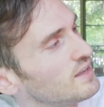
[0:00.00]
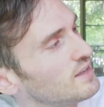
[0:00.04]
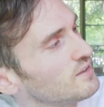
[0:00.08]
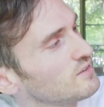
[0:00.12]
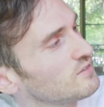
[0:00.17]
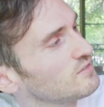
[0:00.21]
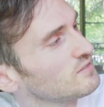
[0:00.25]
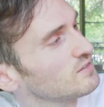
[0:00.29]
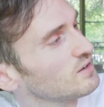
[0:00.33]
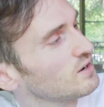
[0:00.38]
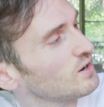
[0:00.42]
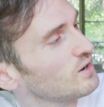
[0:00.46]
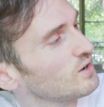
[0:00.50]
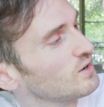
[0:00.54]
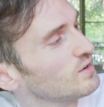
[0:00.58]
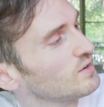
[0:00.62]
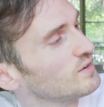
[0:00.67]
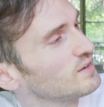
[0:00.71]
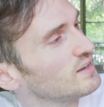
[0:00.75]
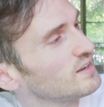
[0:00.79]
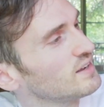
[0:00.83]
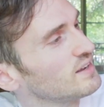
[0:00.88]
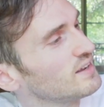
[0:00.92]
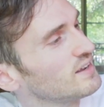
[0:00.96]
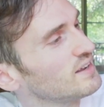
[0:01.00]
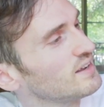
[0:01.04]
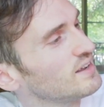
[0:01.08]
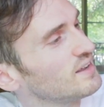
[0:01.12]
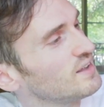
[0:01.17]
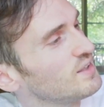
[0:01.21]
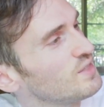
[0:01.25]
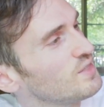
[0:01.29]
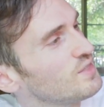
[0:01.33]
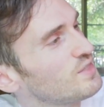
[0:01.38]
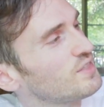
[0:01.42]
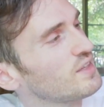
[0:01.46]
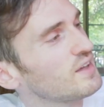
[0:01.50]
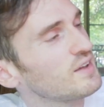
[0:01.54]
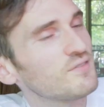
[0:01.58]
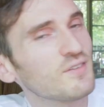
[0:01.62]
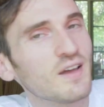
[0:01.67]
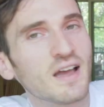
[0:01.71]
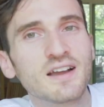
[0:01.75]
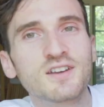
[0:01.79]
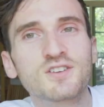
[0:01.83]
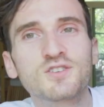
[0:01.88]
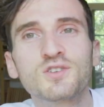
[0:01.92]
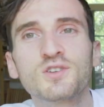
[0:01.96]
So they've
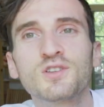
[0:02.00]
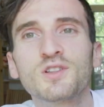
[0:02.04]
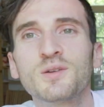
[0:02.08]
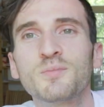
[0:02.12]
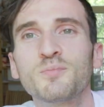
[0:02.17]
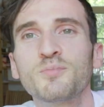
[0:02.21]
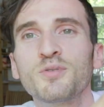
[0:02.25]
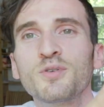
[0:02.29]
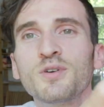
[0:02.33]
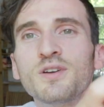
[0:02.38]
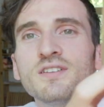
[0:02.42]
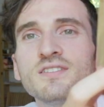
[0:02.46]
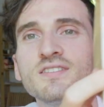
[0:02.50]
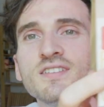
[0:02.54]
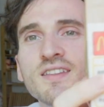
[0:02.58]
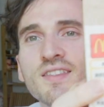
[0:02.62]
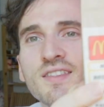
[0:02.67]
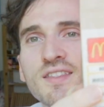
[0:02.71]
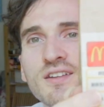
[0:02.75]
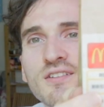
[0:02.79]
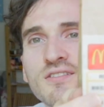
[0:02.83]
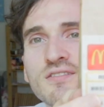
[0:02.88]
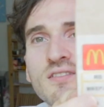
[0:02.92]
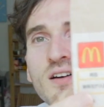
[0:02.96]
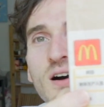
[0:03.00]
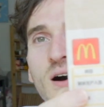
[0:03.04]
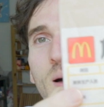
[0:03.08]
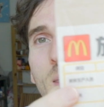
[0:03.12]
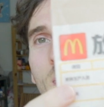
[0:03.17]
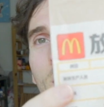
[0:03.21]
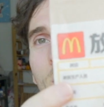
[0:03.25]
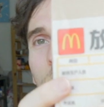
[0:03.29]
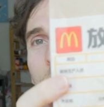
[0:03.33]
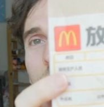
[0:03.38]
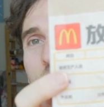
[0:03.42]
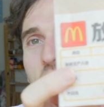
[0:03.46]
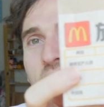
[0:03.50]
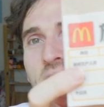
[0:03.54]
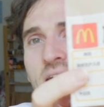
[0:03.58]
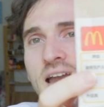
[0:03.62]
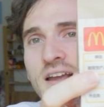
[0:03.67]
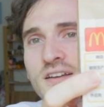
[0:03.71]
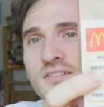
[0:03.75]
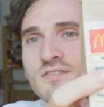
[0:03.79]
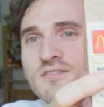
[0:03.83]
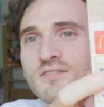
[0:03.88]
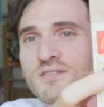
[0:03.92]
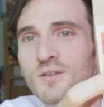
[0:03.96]
actually printed this on the
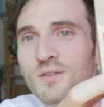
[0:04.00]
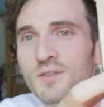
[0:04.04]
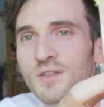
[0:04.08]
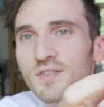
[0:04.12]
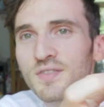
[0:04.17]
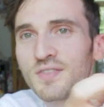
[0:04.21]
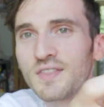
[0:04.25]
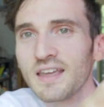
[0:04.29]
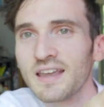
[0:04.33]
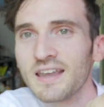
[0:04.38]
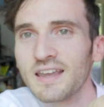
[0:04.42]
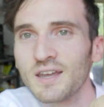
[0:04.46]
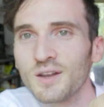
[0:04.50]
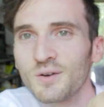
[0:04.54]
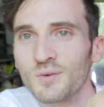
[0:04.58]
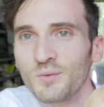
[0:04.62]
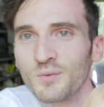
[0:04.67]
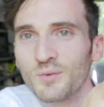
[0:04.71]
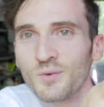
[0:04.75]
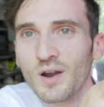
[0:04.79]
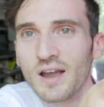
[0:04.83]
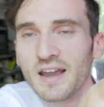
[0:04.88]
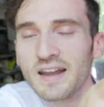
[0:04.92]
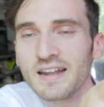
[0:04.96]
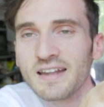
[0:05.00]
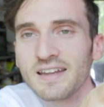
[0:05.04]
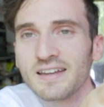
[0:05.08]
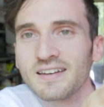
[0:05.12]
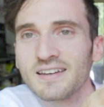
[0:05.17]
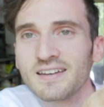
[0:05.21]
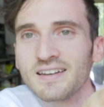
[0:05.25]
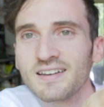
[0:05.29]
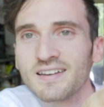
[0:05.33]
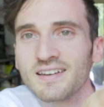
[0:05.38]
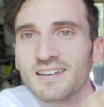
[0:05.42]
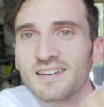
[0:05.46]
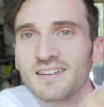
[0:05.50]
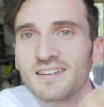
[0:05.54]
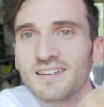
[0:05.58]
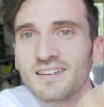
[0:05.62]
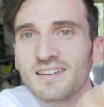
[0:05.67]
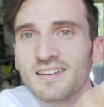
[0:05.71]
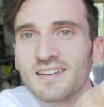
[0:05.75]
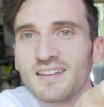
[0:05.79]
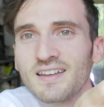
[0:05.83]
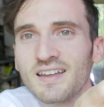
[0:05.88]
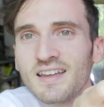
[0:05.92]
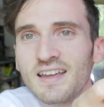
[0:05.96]
bag so that they can write it
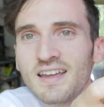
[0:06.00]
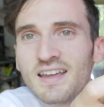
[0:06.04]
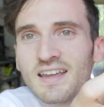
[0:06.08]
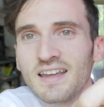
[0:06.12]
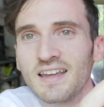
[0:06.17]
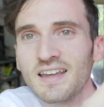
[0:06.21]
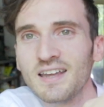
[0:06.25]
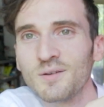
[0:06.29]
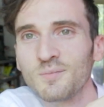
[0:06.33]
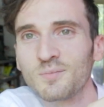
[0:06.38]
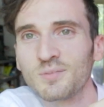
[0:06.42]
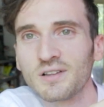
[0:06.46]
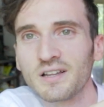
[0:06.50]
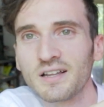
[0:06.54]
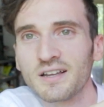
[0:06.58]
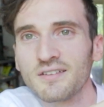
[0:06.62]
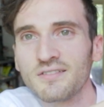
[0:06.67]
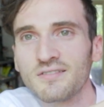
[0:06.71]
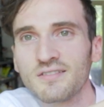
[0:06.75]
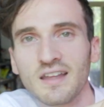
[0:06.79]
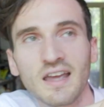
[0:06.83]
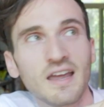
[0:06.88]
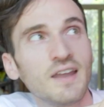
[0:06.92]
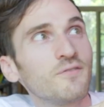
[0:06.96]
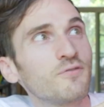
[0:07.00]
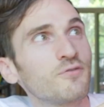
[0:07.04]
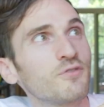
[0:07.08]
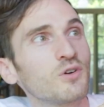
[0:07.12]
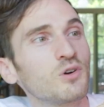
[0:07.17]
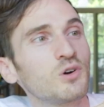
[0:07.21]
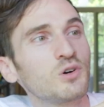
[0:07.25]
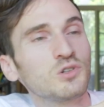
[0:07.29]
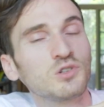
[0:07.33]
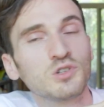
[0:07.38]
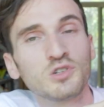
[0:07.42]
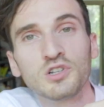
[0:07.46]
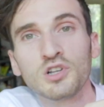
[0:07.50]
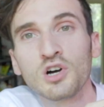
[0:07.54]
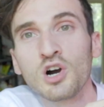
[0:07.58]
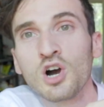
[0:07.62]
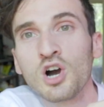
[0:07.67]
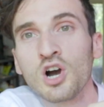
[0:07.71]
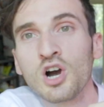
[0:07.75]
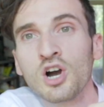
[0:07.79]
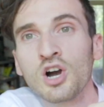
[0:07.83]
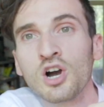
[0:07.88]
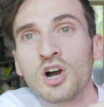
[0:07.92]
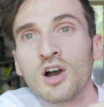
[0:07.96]
in place. And for a
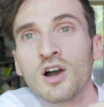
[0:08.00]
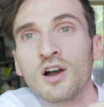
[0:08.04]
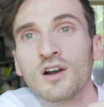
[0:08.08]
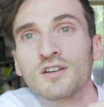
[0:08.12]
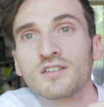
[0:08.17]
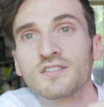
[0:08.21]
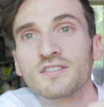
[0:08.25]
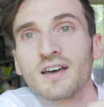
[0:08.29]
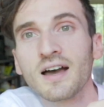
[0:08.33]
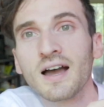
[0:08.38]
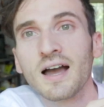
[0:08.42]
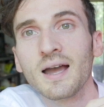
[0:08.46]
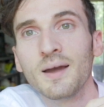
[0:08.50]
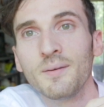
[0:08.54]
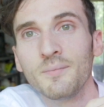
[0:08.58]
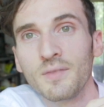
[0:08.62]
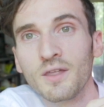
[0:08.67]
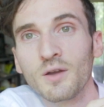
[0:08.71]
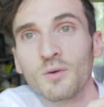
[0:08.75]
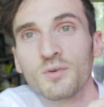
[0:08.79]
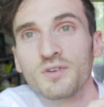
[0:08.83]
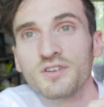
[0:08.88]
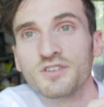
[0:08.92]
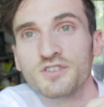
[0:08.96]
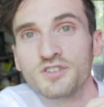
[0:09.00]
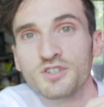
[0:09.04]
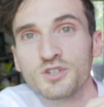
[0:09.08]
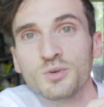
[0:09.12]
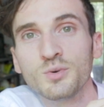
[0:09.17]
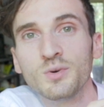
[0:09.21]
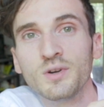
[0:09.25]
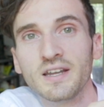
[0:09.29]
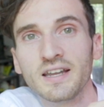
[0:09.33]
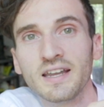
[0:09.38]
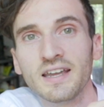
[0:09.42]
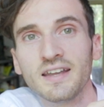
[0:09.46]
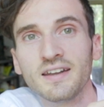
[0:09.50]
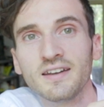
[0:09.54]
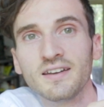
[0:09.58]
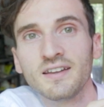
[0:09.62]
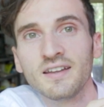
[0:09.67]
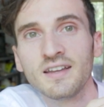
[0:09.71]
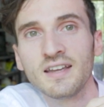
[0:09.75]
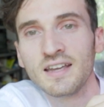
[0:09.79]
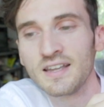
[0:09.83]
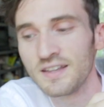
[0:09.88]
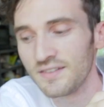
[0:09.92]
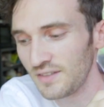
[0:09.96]
long time, they were doing it.
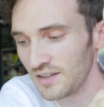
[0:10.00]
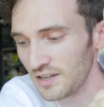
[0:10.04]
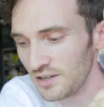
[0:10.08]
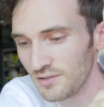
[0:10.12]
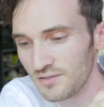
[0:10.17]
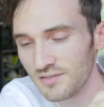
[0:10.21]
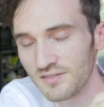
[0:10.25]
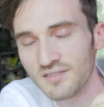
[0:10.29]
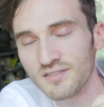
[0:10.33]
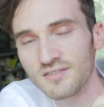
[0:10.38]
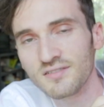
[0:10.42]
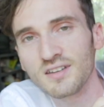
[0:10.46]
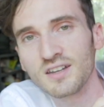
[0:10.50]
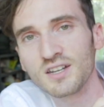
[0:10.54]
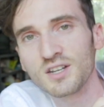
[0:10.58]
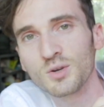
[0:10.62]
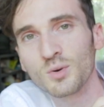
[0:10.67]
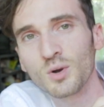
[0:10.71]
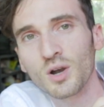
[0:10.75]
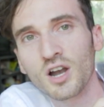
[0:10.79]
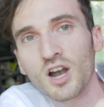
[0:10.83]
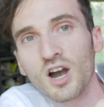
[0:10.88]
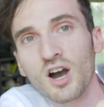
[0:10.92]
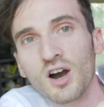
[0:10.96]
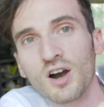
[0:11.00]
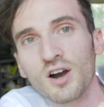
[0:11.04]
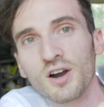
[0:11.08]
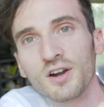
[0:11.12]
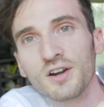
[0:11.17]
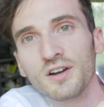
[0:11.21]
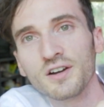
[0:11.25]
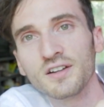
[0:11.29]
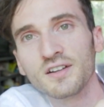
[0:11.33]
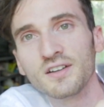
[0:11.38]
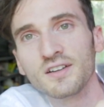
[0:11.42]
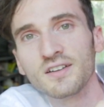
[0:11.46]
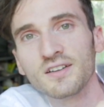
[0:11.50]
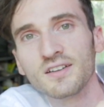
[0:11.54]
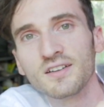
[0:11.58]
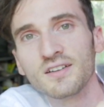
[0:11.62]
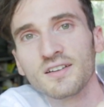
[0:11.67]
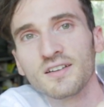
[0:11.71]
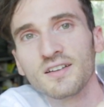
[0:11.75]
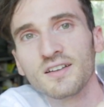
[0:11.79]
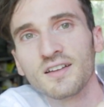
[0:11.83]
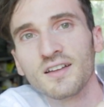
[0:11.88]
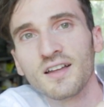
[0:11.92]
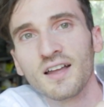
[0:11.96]
They used to send you a card,
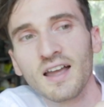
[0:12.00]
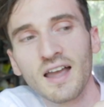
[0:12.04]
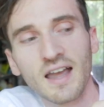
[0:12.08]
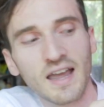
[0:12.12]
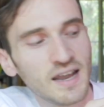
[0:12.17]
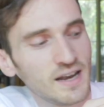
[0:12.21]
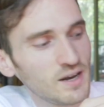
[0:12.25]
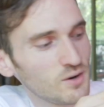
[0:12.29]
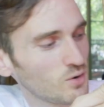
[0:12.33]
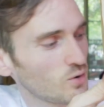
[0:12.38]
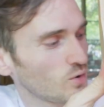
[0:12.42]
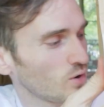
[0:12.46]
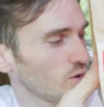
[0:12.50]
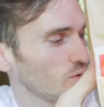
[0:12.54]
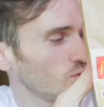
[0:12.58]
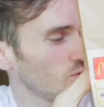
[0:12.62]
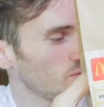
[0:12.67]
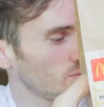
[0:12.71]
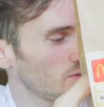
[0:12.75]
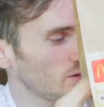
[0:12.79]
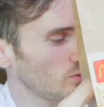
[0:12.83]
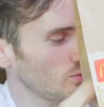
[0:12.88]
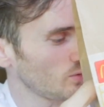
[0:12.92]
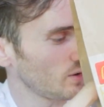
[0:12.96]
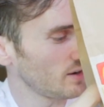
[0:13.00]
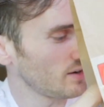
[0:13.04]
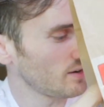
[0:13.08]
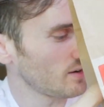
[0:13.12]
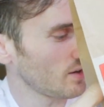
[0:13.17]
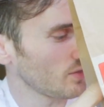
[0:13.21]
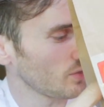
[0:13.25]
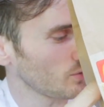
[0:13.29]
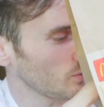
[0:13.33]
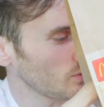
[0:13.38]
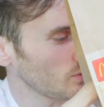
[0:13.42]
or it would be written on the